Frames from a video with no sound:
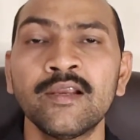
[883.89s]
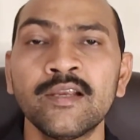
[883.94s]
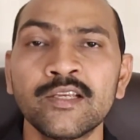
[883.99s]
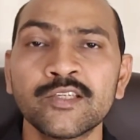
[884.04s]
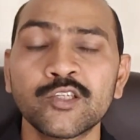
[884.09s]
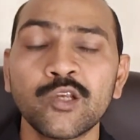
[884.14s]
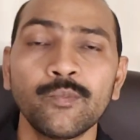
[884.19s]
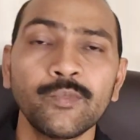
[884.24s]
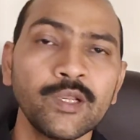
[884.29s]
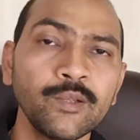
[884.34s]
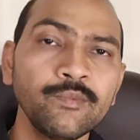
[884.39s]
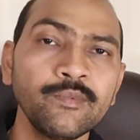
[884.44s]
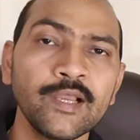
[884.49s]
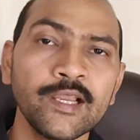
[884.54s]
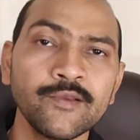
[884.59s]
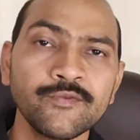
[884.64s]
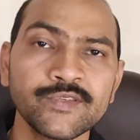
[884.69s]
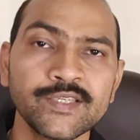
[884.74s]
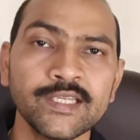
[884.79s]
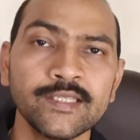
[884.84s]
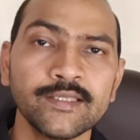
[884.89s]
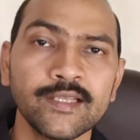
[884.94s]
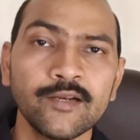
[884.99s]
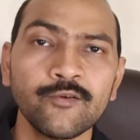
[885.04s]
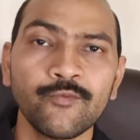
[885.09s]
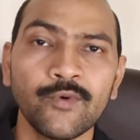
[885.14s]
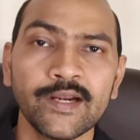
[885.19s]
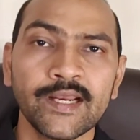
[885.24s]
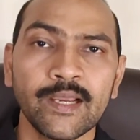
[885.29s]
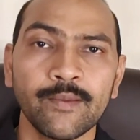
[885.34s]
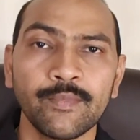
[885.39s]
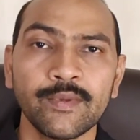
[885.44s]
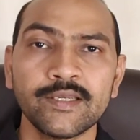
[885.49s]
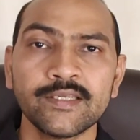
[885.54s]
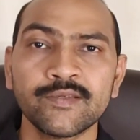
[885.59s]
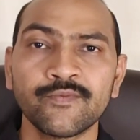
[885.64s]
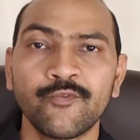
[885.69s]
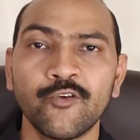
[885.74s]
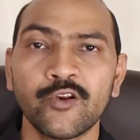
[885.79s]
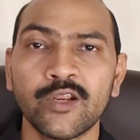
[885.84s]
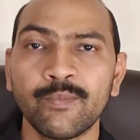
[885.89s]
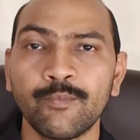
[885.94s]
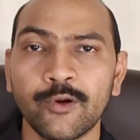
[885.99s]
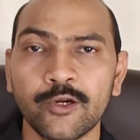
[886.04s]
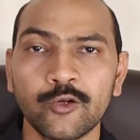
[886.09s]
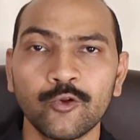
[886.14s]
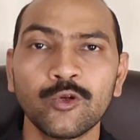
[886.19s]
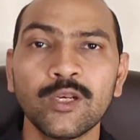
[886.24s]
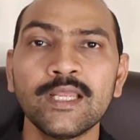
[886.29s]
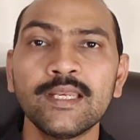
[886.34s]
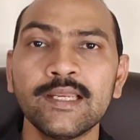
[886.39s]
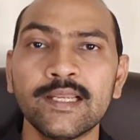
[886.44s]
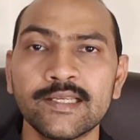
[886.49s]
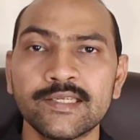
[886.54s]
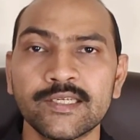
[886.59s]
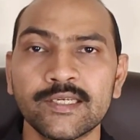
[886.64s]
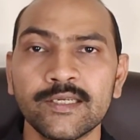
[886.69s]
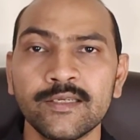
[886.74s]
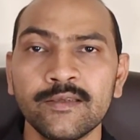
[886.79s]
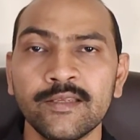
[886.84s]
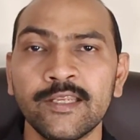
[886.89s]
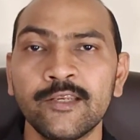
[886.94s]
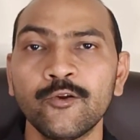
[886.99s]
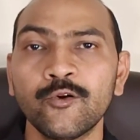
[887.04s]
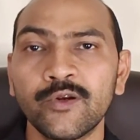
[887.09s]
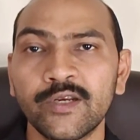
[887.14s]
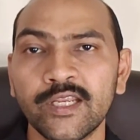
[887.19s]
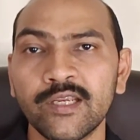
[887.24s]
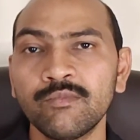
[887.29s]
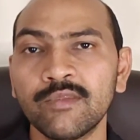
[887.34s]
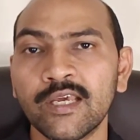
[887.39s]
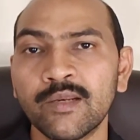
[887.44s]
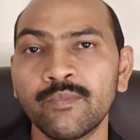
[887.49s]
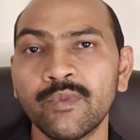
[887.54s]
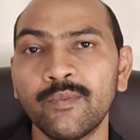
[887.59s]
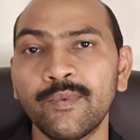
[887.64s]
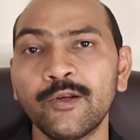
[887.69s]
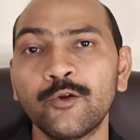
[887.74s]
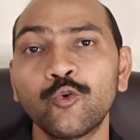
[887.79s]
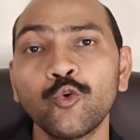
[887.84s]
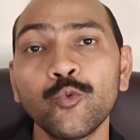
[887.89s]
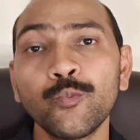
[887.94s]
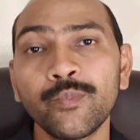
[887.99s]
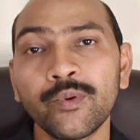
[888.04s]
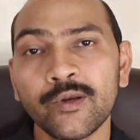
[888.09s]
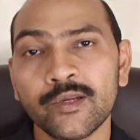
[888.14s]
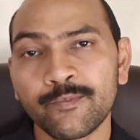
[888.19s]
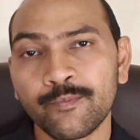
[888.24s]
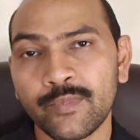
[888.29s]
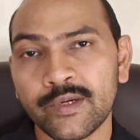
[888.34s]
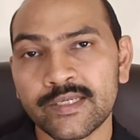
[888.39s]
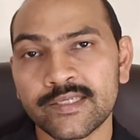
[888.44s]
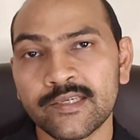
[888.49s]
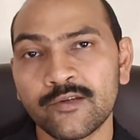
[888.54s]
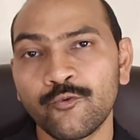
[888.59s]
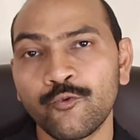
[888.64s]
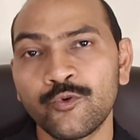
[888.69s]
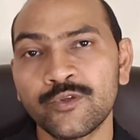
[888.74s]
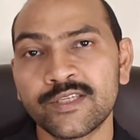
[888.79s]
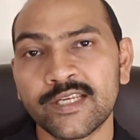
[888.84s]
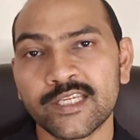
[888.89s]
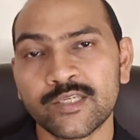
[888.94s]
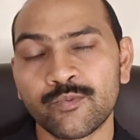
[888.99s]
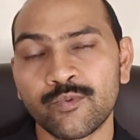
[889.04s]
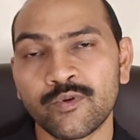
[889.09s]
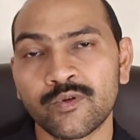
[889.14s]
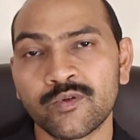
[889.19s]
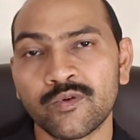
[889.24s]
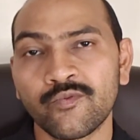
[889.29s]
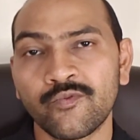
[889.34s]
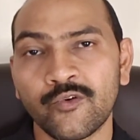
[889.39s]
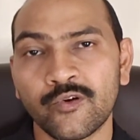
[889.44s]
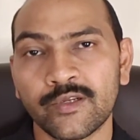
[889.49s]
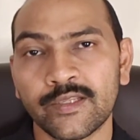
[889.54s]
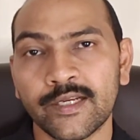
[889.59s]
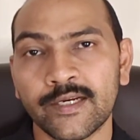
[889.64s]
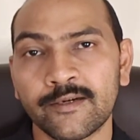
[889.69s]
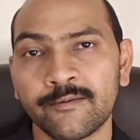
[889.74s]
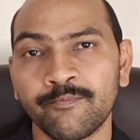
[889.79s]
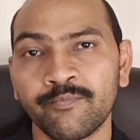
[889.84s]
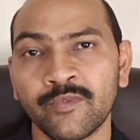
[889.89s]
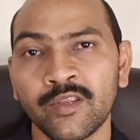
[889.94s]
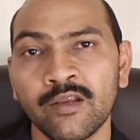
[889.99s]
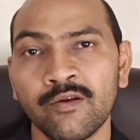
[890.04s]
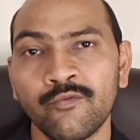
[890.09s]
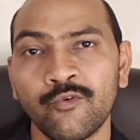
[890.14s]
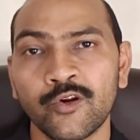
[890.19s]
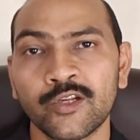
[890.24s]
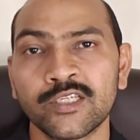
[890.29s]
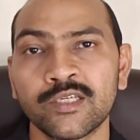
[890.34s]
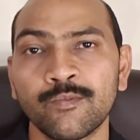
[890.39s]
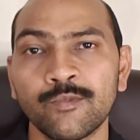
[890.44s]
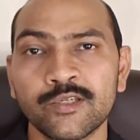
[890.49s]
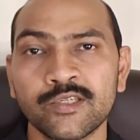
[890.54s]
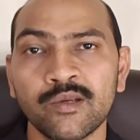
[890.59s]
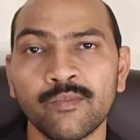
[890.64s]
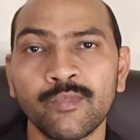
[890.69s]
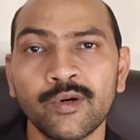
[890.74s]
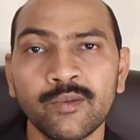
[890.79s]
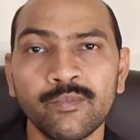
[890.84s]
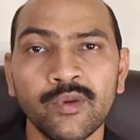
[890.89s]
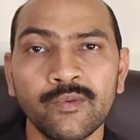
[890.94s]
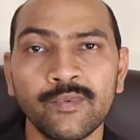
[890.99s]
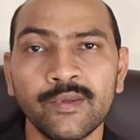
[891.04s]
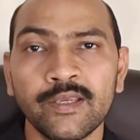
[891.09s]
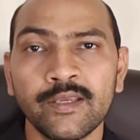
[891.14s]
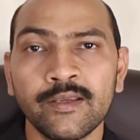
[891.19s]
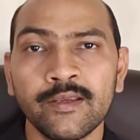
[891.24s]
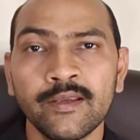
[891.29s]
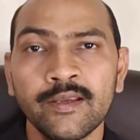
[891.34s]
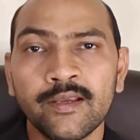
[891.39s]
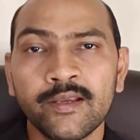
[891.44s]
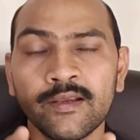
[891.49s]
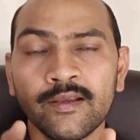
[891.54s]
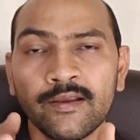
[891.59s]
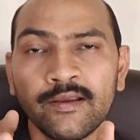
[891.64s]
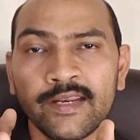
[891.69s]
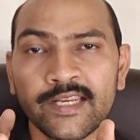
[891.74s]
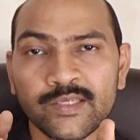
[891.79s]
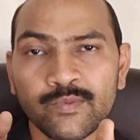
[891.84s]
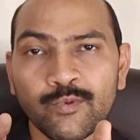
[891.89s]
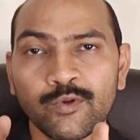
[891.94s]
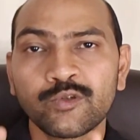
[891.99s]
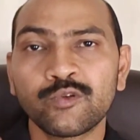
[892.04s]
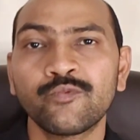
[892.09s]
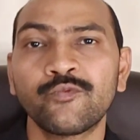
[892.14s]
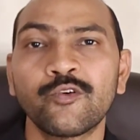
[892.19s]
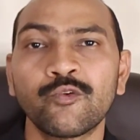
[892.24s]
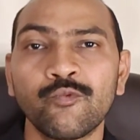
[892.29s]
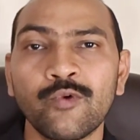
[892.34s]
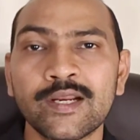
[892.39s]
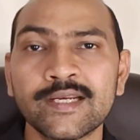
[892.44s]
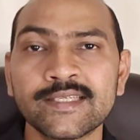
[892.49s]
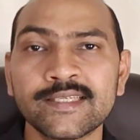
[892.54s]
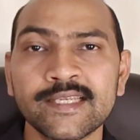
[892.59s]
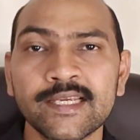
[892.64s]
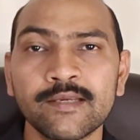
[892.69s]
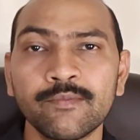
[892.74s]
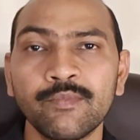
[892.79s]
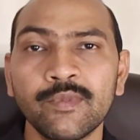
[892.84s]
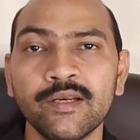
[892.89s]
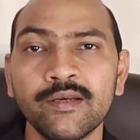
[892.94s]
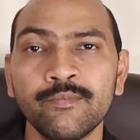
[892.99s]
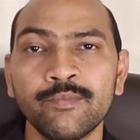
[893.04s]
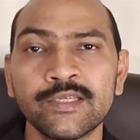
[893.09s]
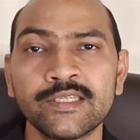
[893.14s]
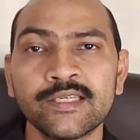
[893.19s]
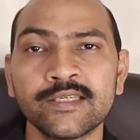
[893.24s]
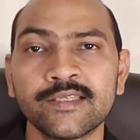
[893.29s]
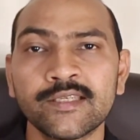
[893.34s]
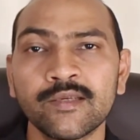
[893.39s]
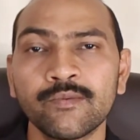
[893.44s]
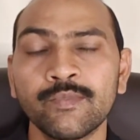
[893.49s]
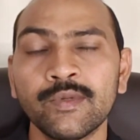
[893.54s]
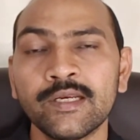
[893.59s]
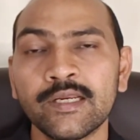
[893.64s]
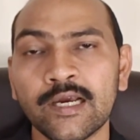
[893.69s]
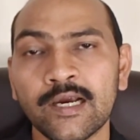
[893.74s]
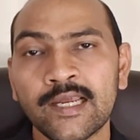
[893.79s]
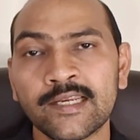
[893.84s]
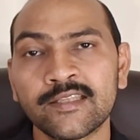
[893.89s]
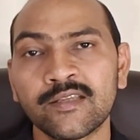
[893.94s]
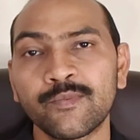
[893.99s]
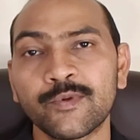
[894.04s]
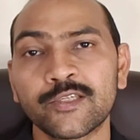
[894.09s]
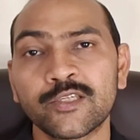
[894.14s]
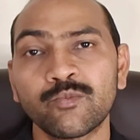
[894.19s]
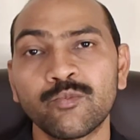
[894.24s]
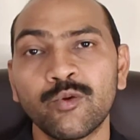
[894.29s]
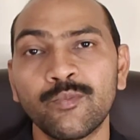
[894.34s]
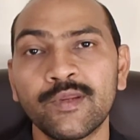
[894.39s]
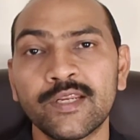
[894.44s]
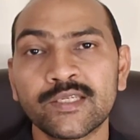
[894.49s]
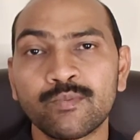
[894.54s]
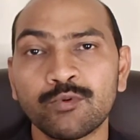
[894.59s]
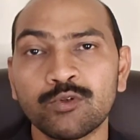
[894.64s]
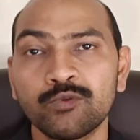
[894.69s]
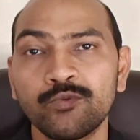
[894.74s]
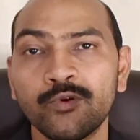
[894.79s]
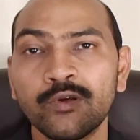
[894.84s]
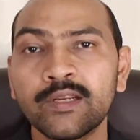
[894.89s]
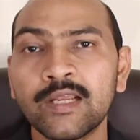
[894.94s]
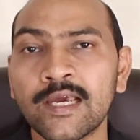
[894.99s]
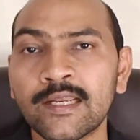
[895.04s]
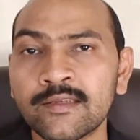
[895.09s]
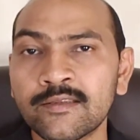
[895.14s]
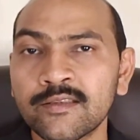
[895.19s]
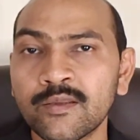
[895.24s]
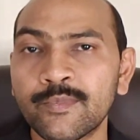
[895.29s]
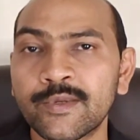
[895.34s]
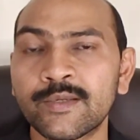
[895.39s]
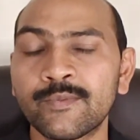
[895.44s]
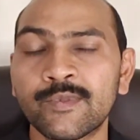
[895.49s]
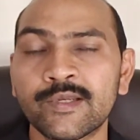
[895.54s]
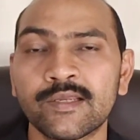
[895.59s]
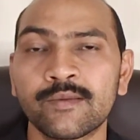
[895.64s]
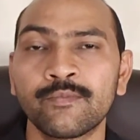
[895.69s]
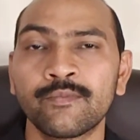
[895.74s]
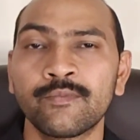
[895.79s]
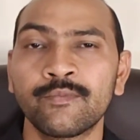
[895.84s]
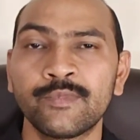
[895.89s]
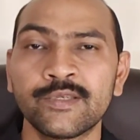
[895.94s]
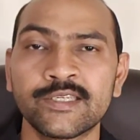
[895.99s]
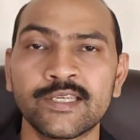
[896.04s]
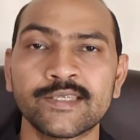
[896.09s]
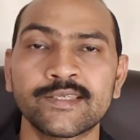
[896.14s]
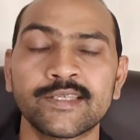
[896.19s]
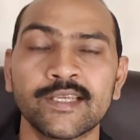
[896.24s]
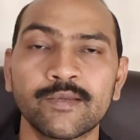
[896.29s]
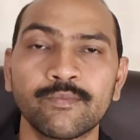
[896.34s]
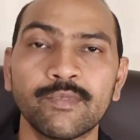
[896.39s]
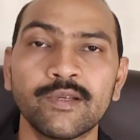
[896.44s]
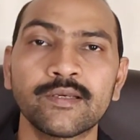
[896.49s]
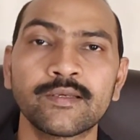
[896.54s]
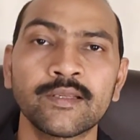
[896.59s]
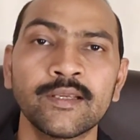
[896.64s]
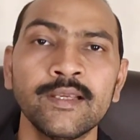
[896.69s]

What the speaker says: Sometimes I have seen that what happens for a particular ledger in your team, there may be two person who is responsible for that. For example, somebody may be responsible for one segment, business segment, another person may be responsible for another big business segment.